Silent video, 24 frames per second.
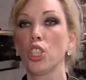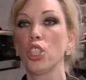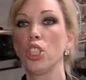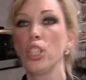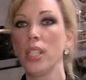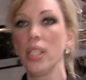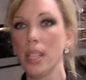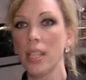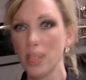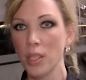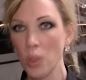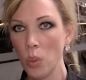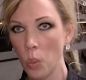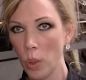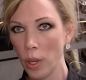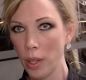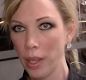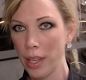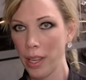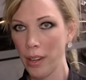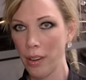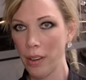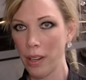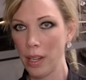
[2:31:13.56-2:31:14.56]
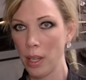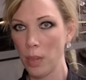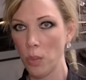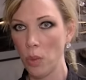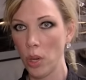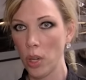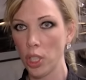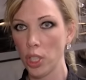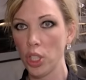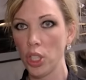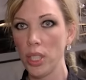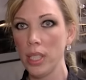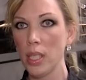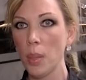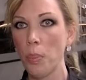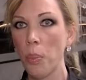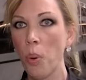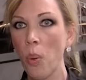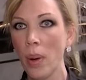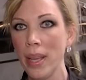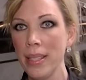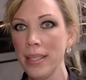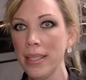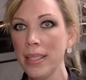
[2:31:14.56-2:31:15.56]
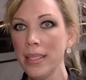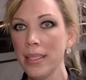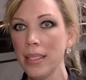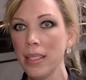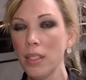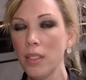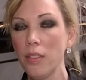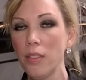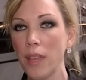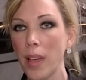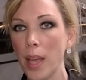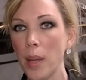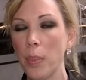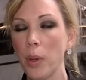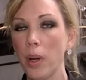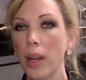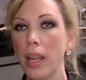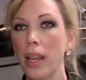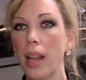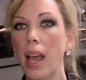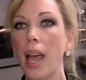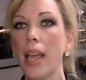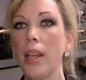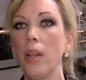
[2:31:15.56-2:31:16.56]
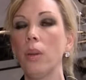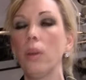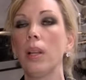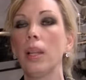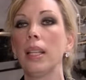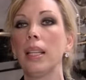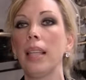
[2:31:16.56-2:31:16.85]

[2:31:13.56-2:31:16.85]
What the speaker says: She doesn't work here anymore. She's a poisonous little viper, and I don't